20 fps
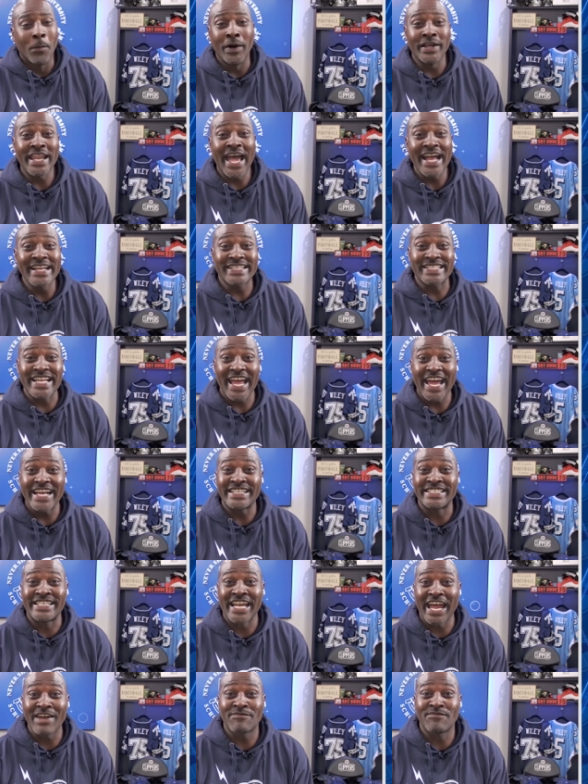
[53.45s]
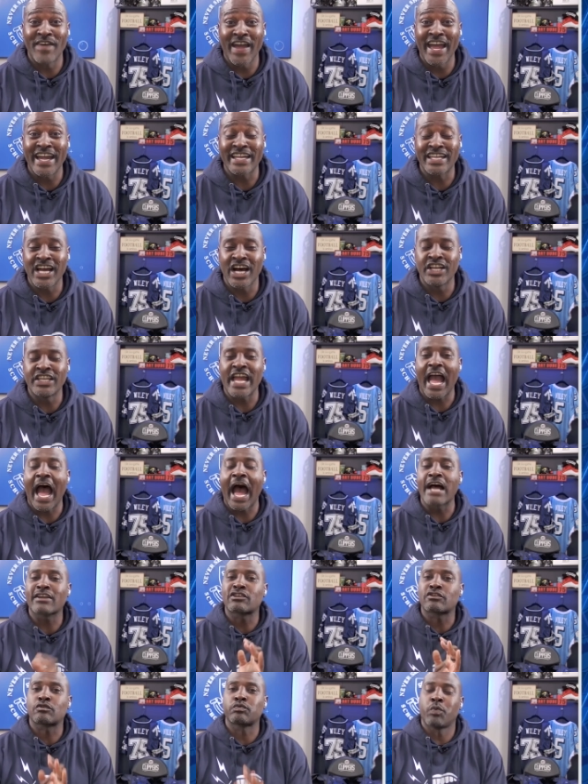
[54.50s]
when they said Jeff Van Gundy,
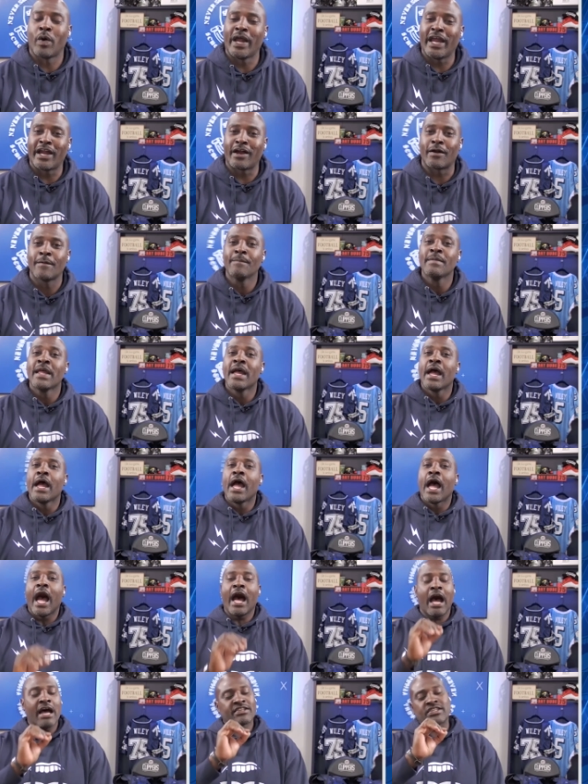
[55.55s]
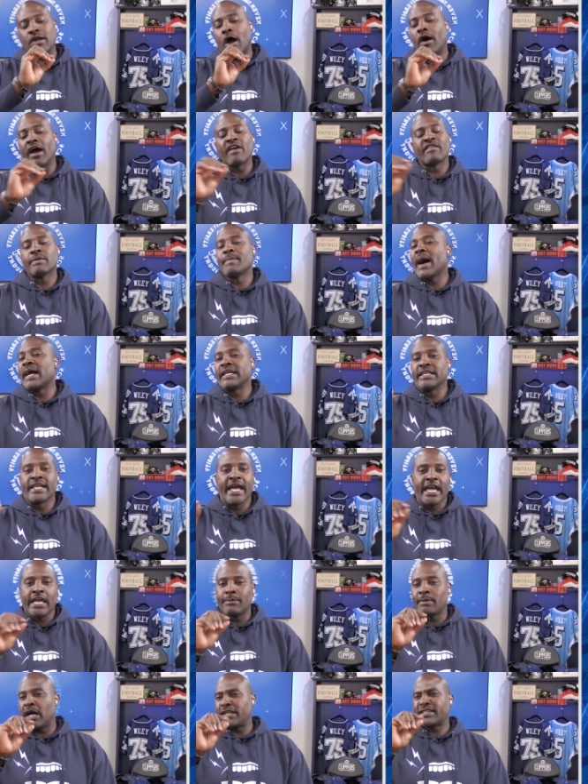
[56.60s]
I swear, I saw everybody's
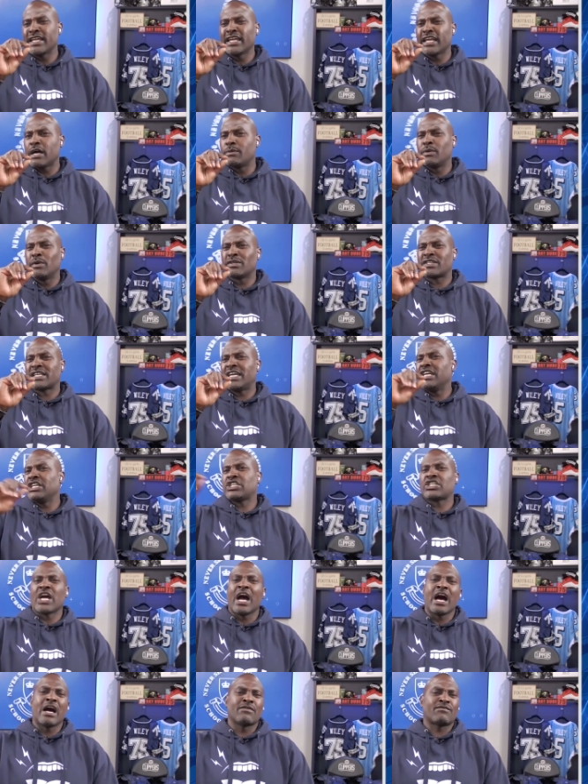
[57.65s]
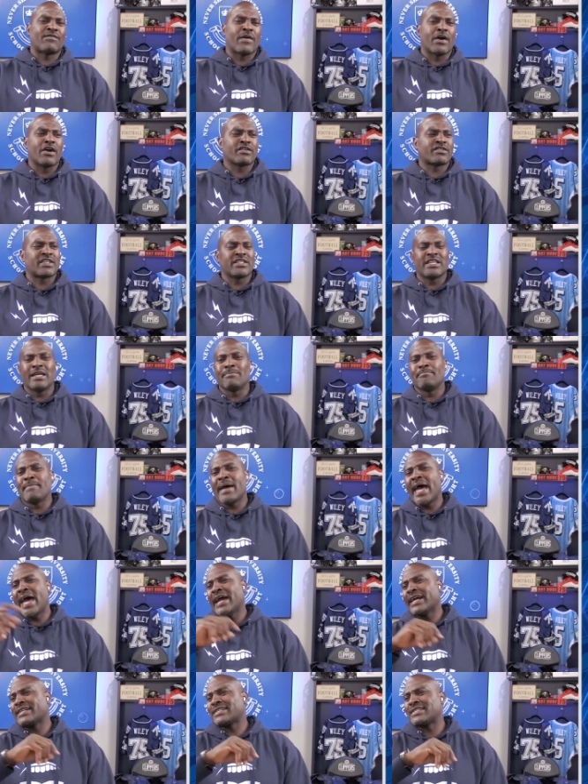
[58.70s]
name. I think it was Keyshawn first, and then
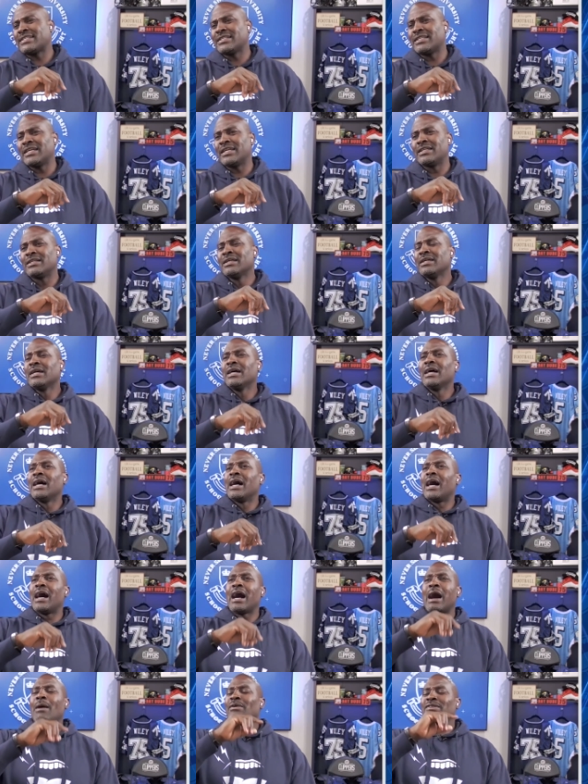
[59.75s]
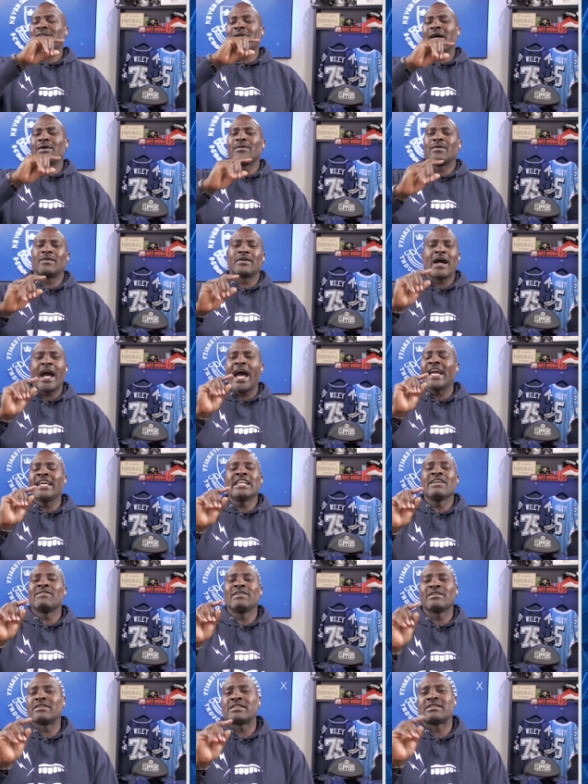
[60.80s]
Max, and then I was like, I didn't
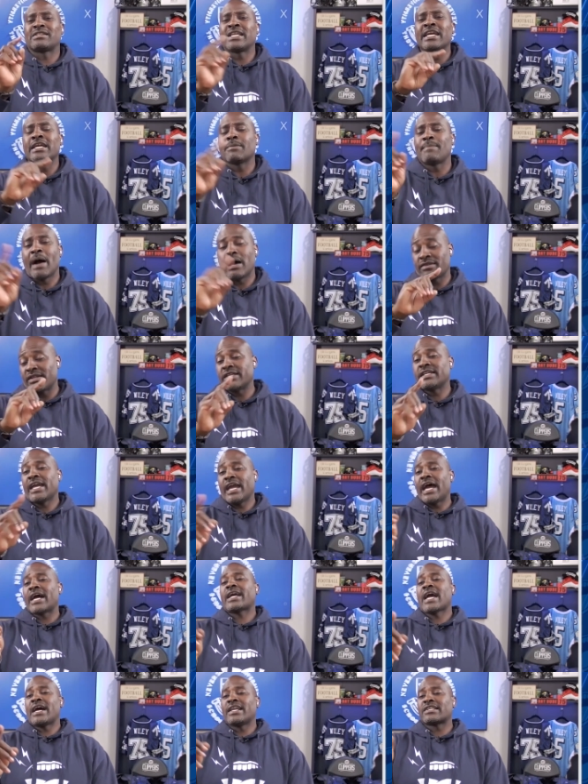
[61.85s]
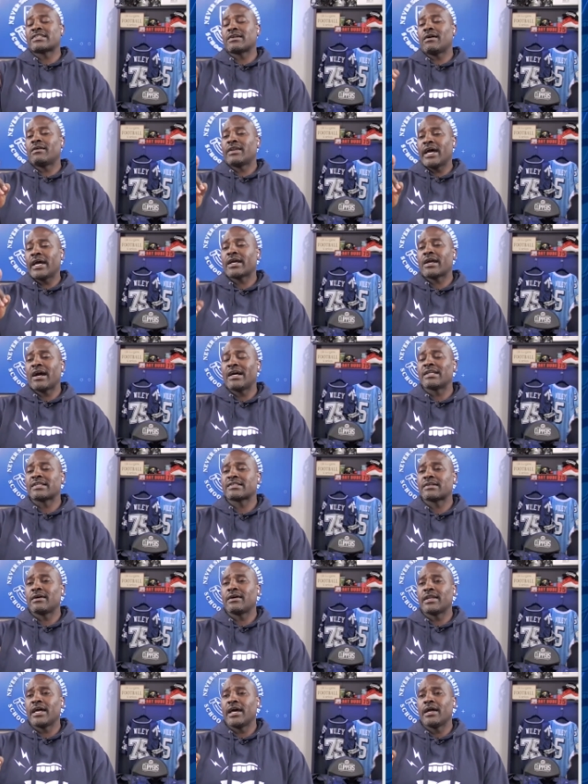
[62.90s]
even think about. It. I was like, yeah, I kind of saw that. Kind of
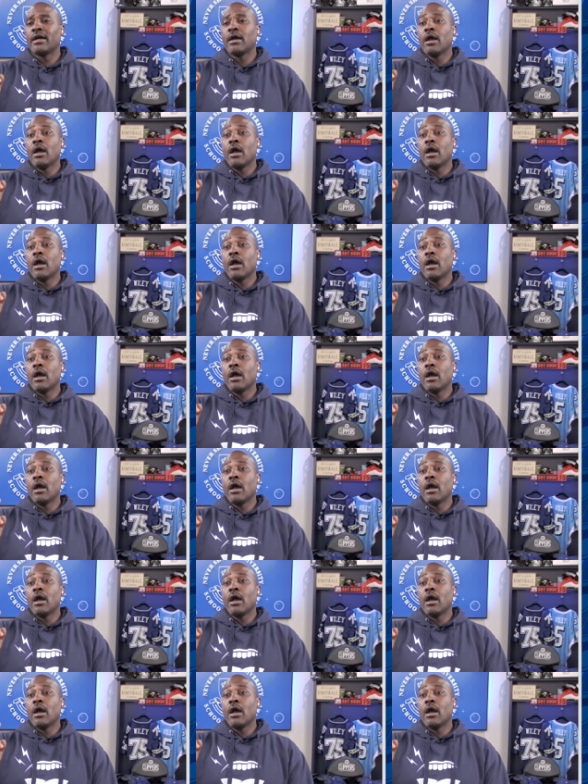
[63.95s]
saw that.